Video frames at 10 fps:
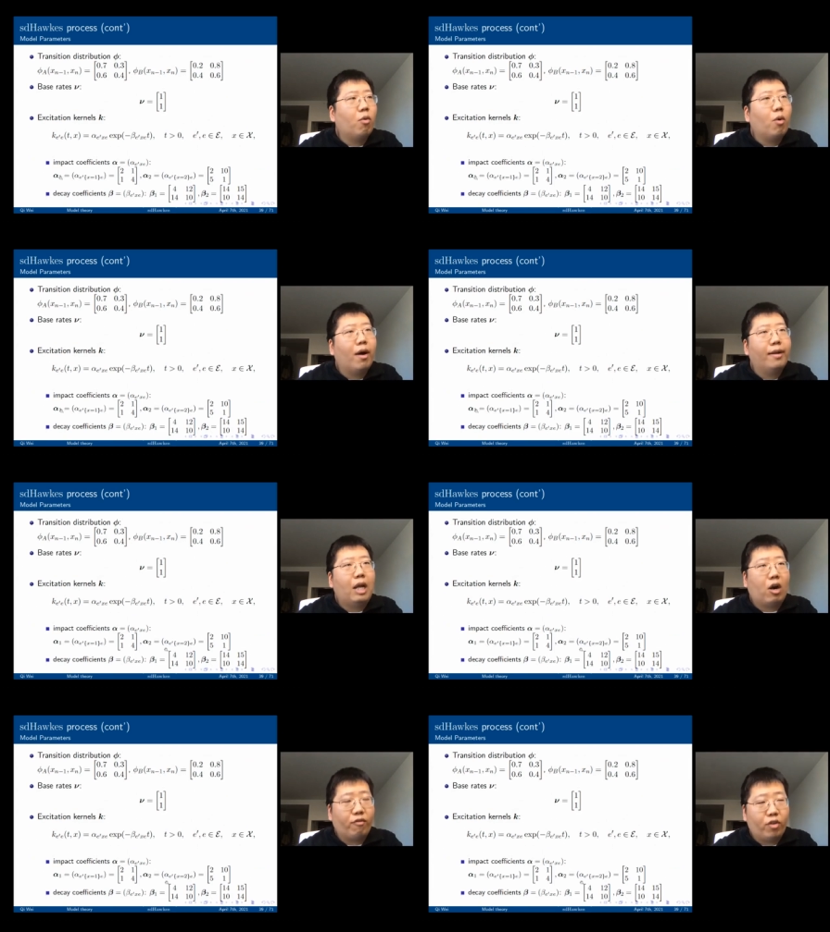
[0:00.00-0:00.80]

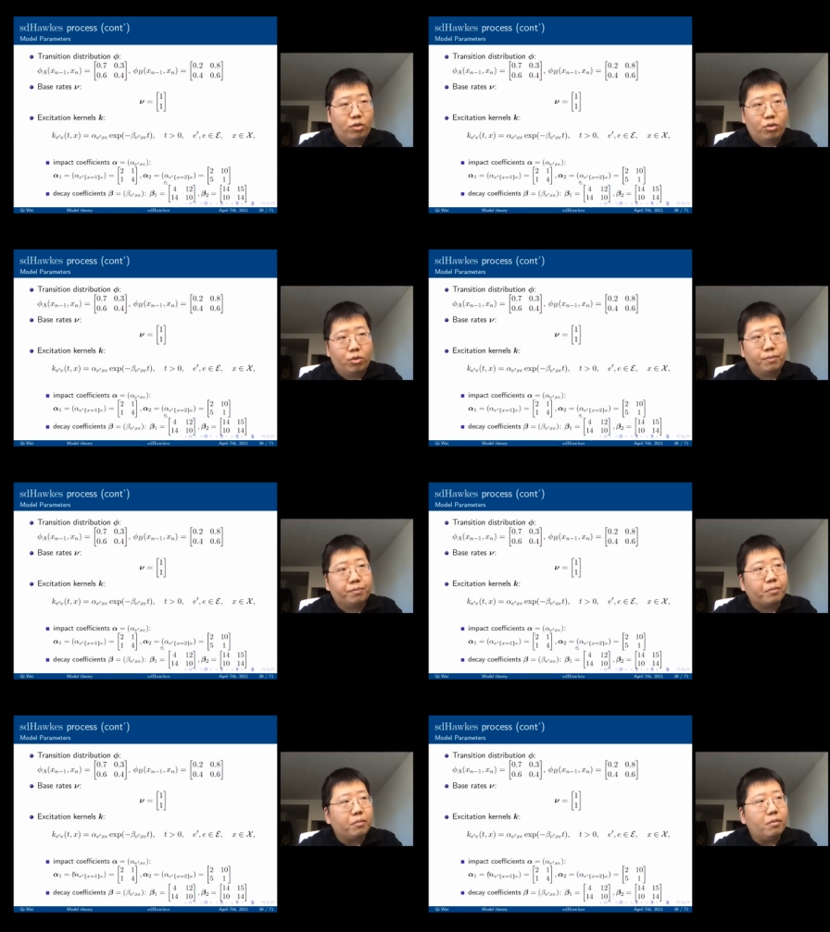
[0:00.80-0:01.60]
1, alpha 2.
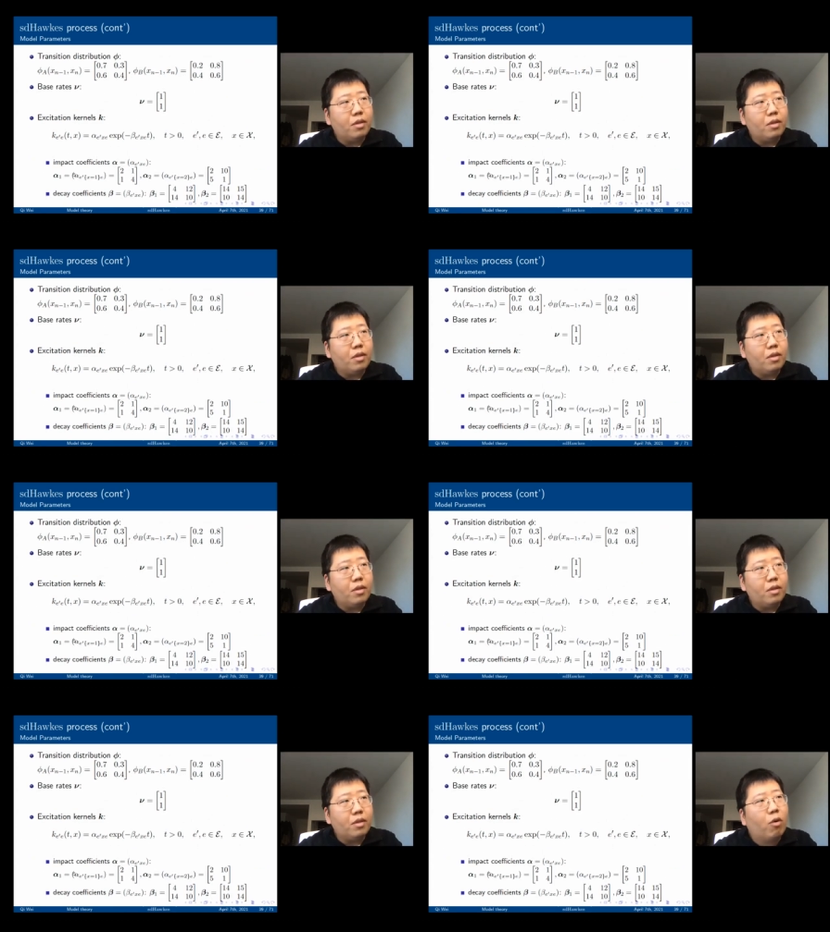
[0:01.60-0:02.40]

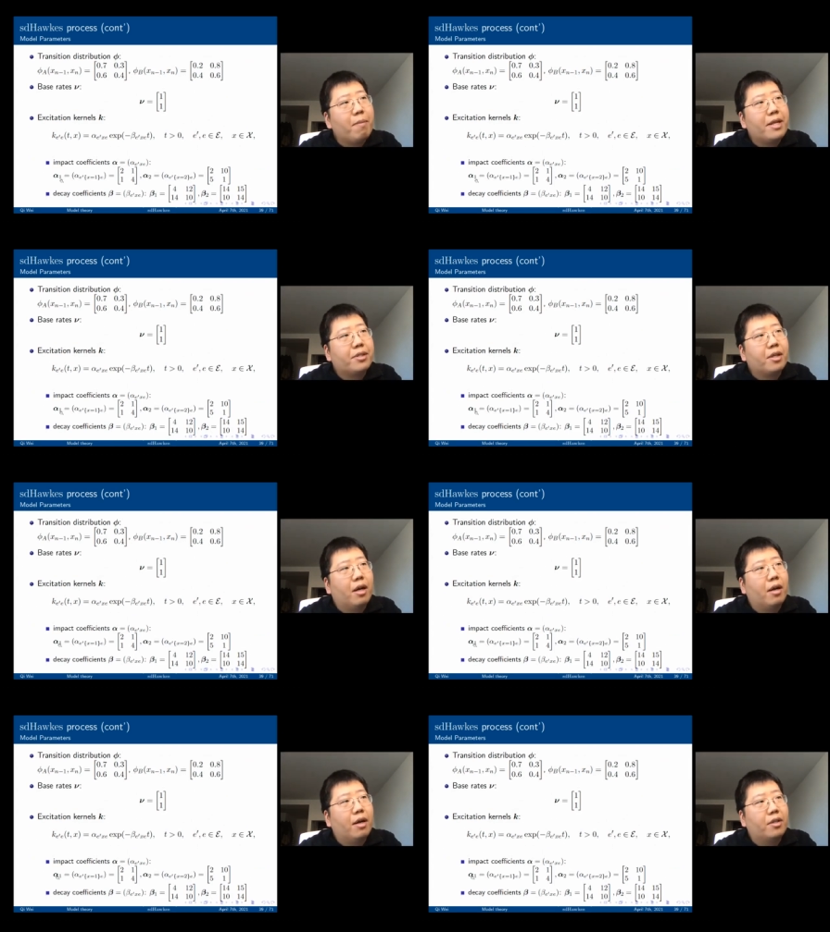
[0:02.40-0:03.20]
Alpha
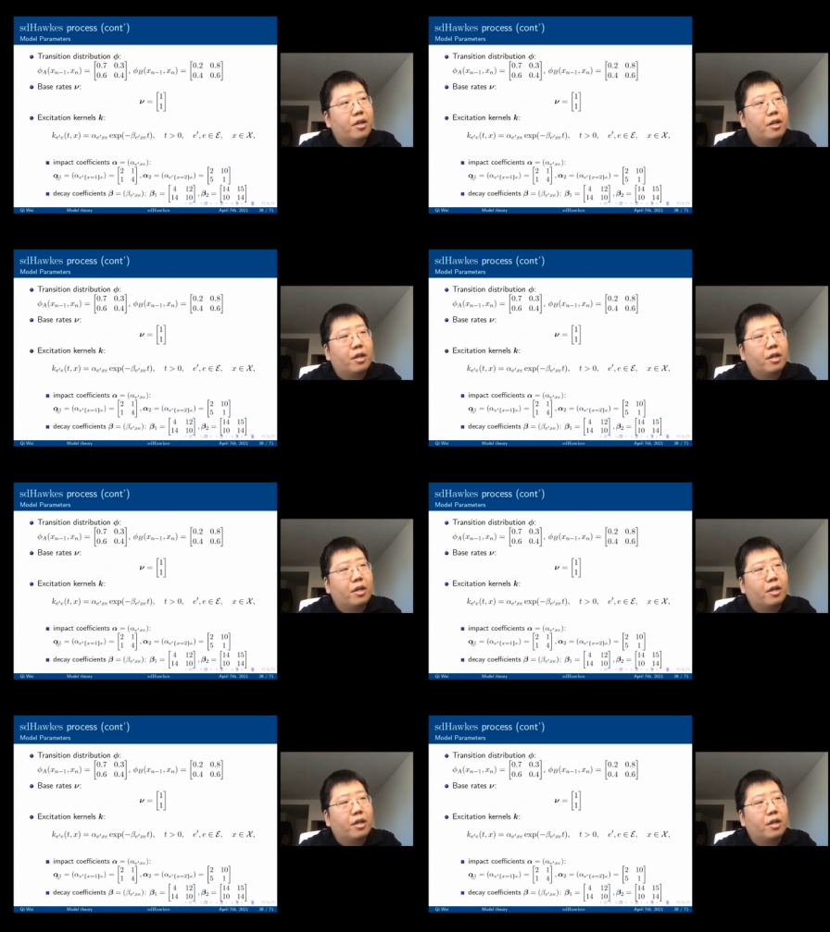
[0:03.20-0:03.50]
1 means